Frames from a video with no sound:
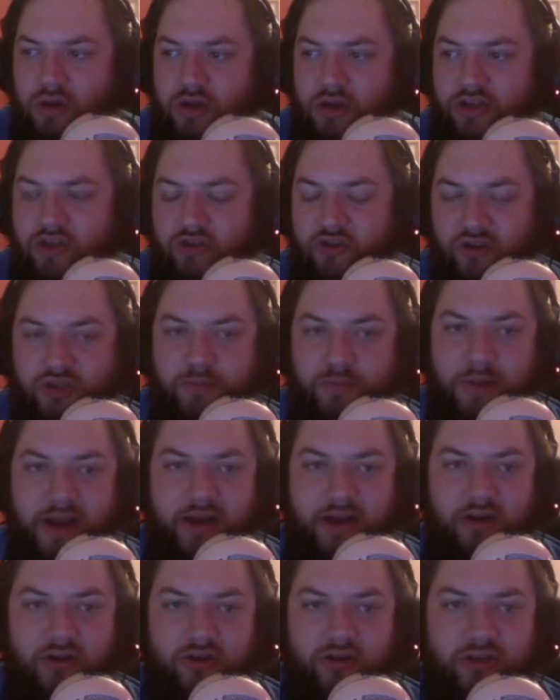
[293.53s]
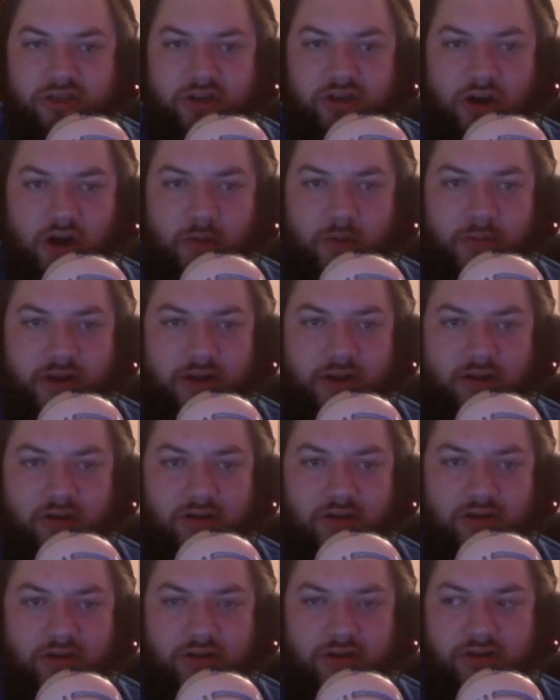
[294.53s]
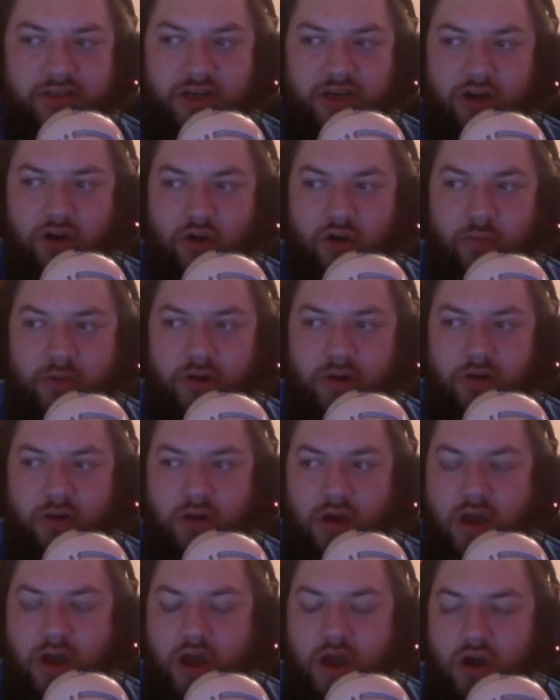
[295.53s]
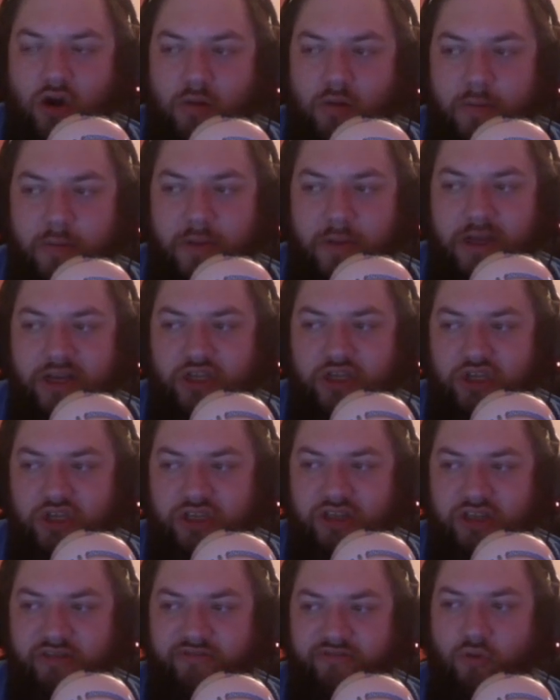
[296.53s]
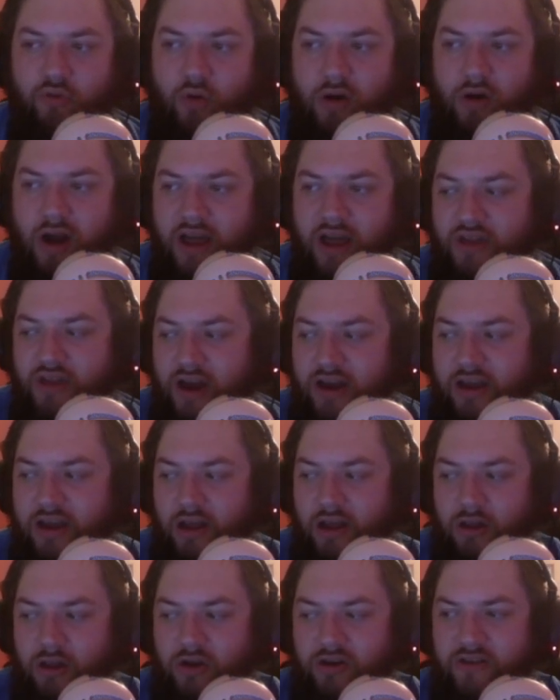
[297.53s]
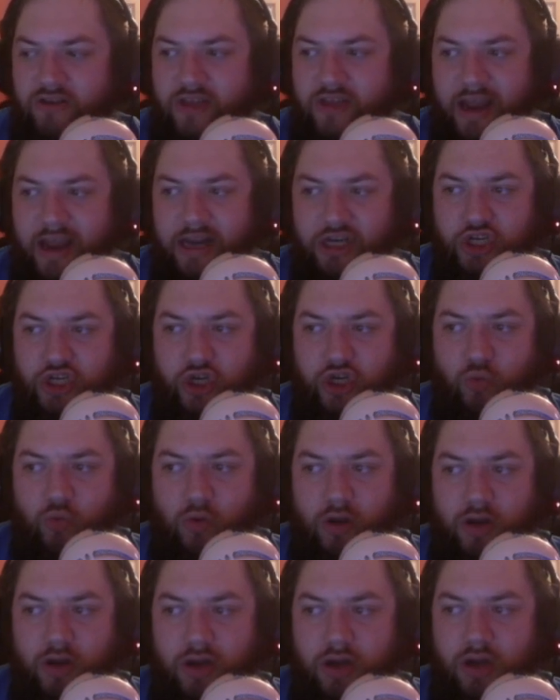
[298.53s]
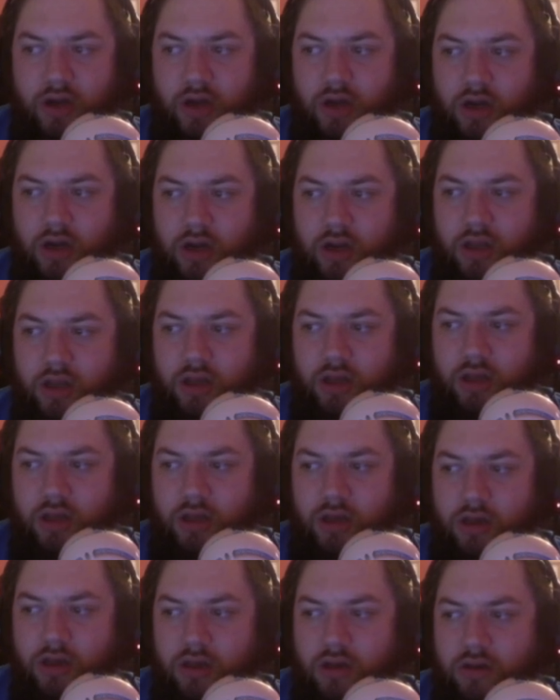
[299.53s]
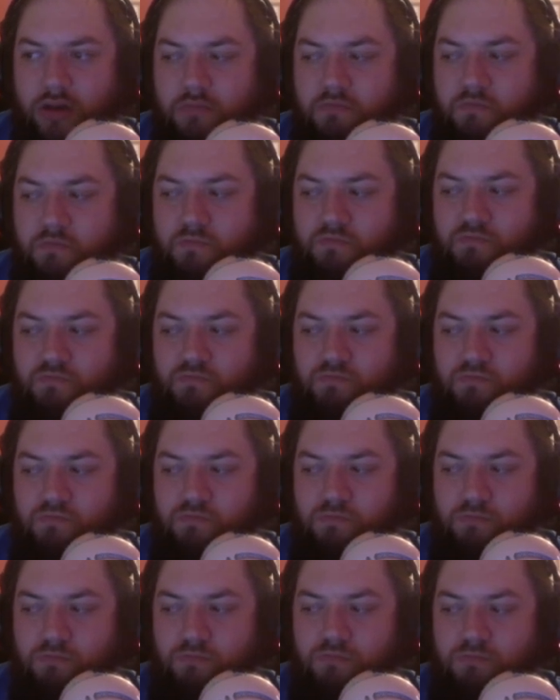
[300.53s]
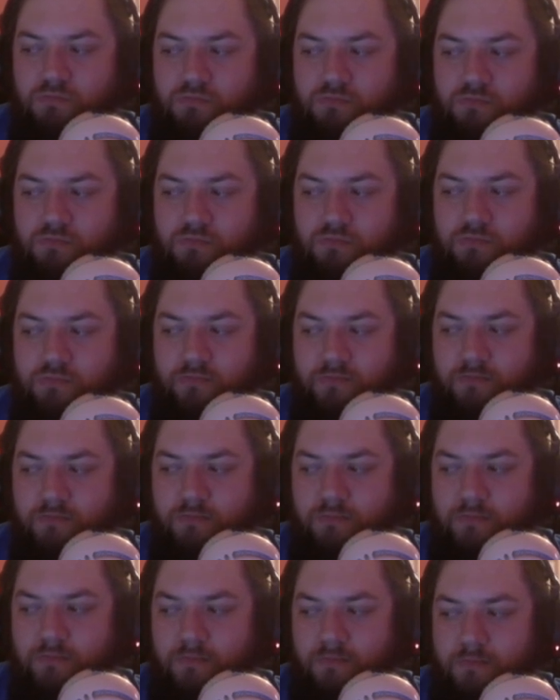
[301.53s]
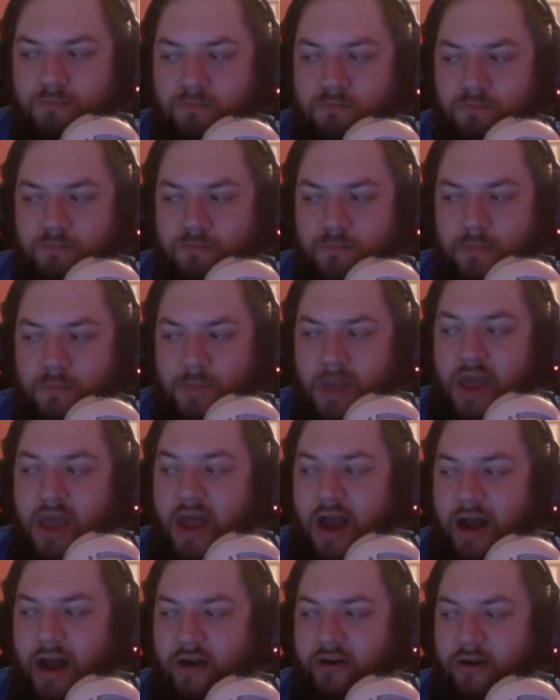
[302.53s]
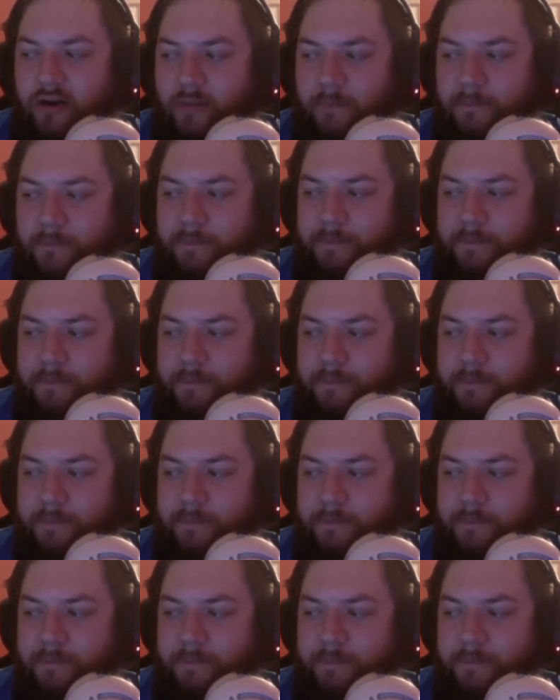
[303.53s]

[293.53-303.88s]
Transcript: So there's Bandos, Armadyl, Saradomin, or maybe it is just the four. I thought it included the ancient one. Hmm. I don't know.